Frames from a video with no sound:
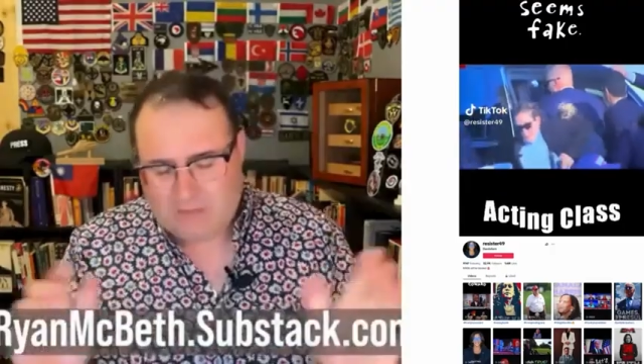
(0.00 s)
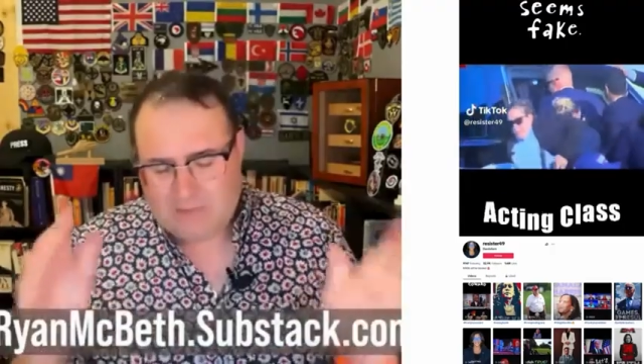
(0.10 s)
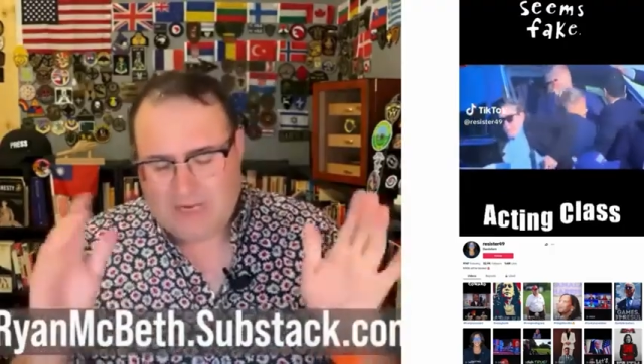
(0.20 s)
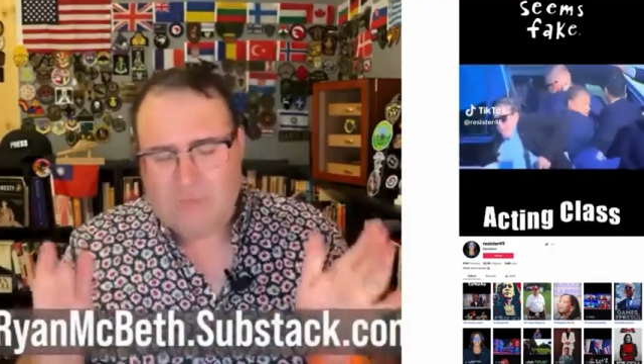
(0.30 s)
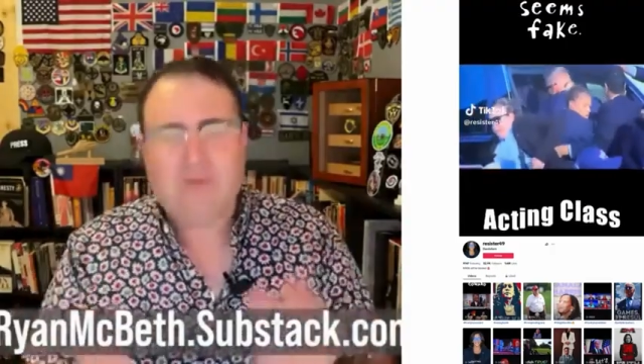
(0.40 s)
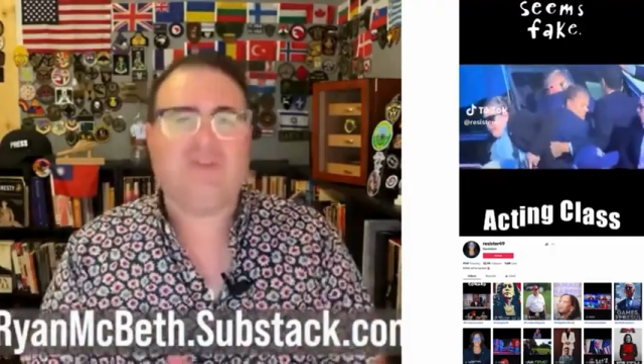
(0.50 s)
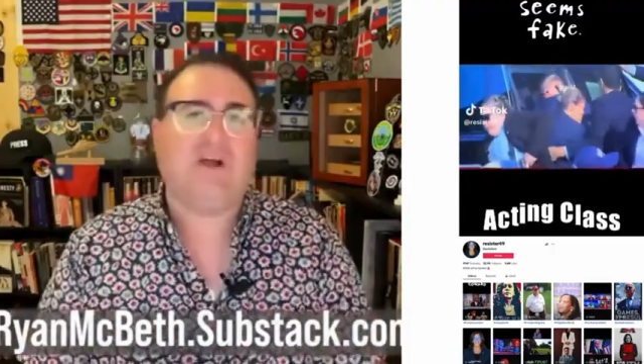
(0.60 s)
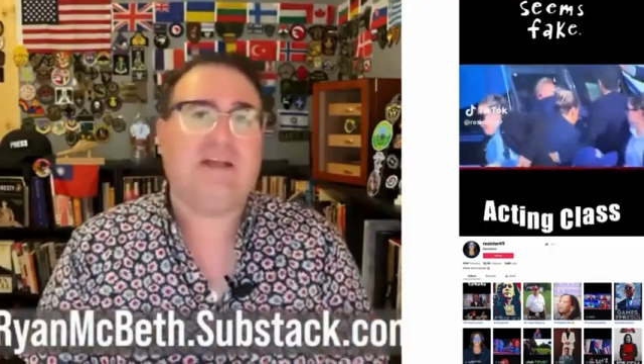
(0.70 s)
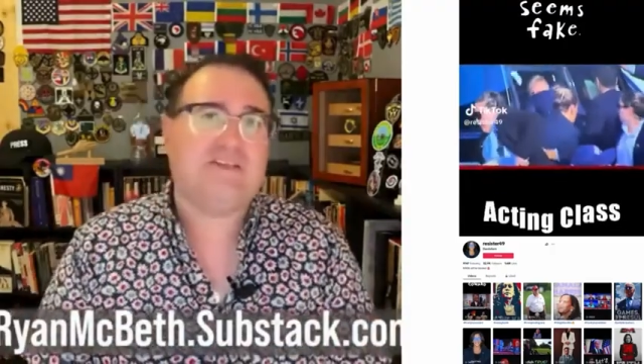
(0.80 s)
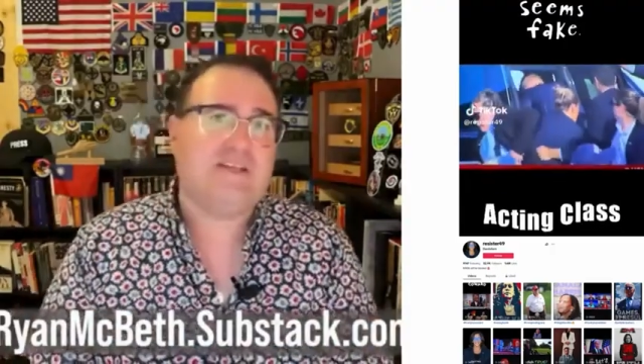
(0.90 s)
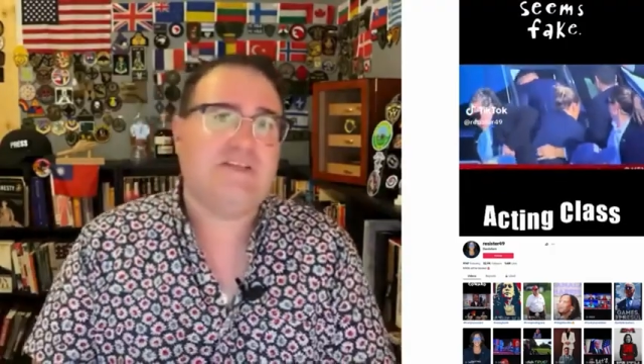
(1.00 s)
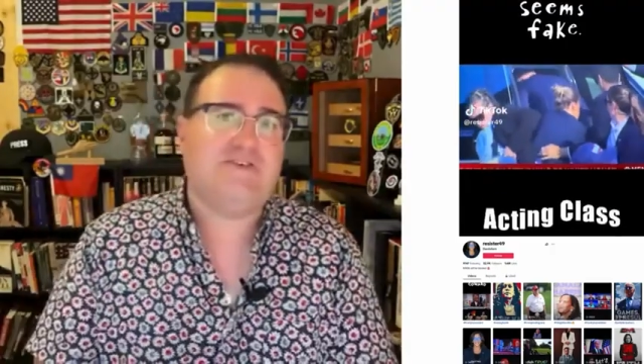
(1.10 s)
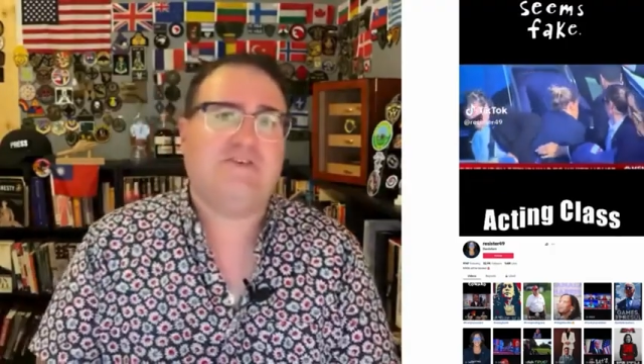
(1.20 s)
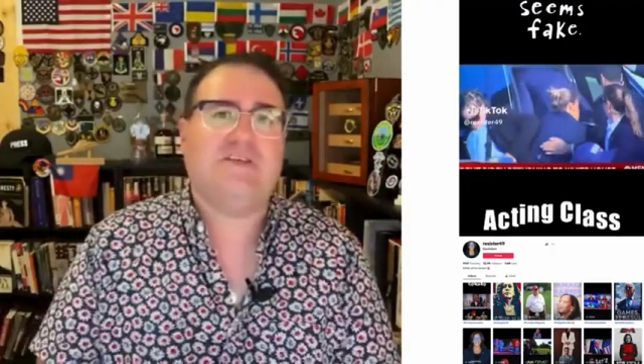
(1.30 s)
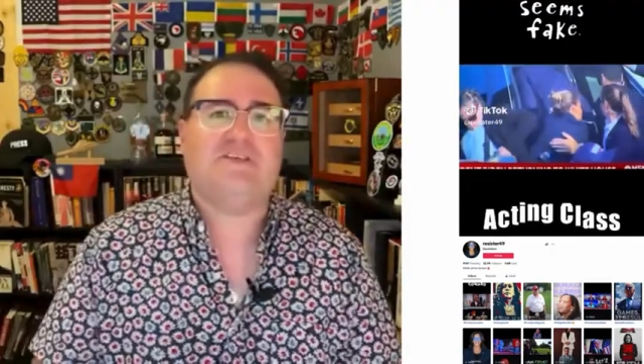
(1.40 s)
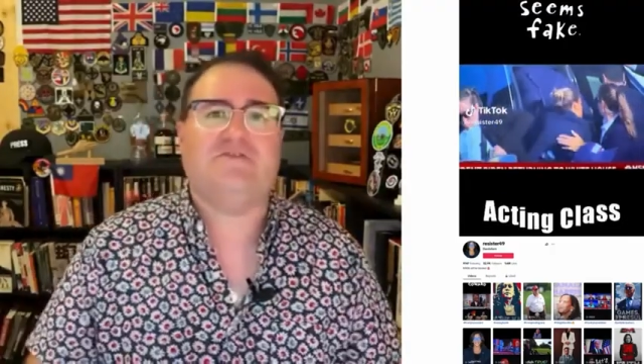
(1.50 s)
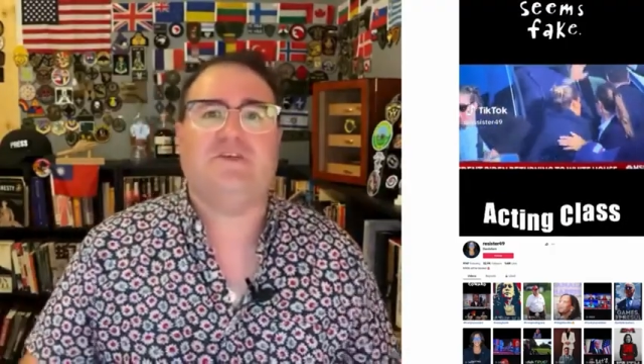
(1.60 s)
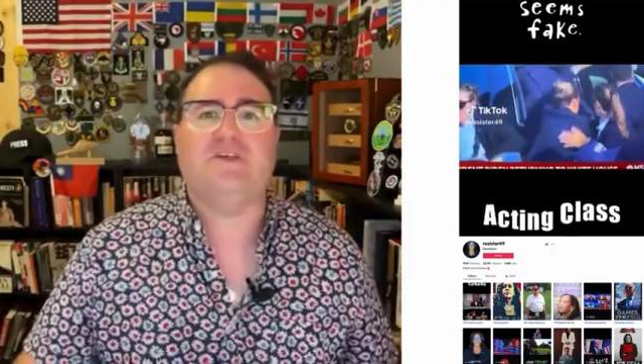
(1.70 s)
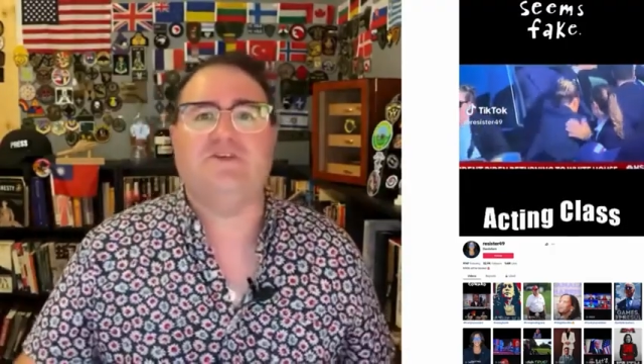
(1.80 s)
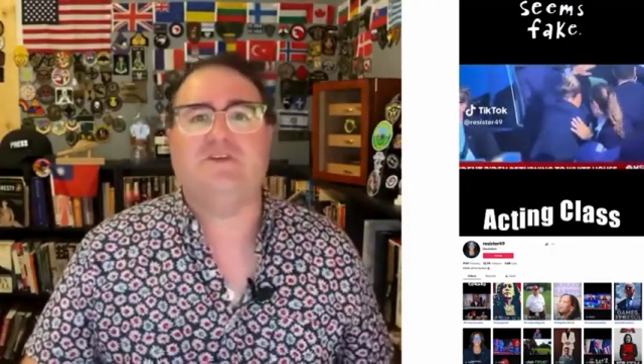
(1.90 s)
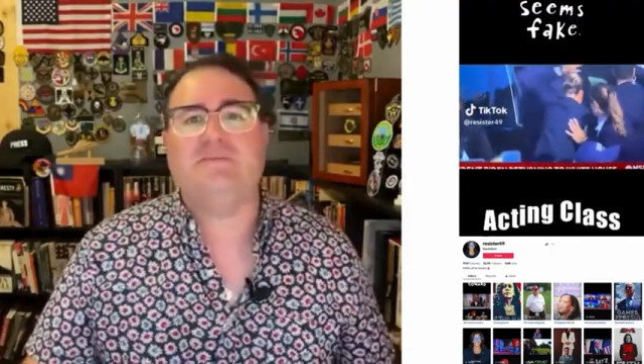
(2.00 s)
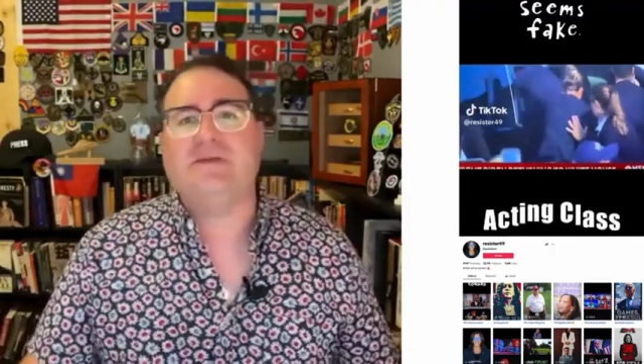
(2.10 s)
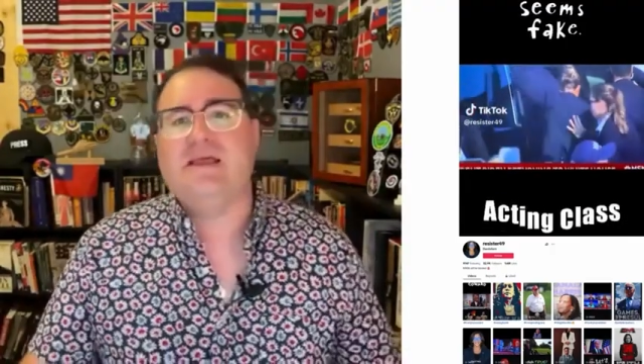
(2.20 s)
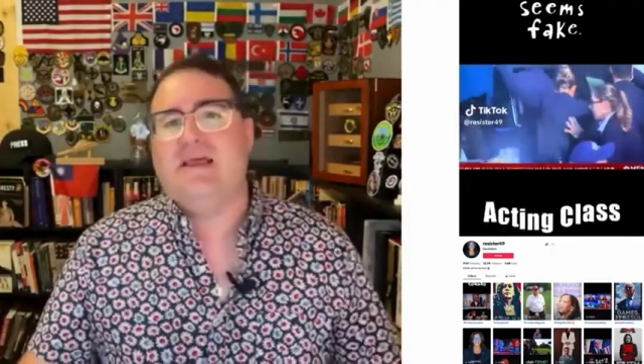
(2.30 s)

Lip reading: But I will try to censor this for YouTube.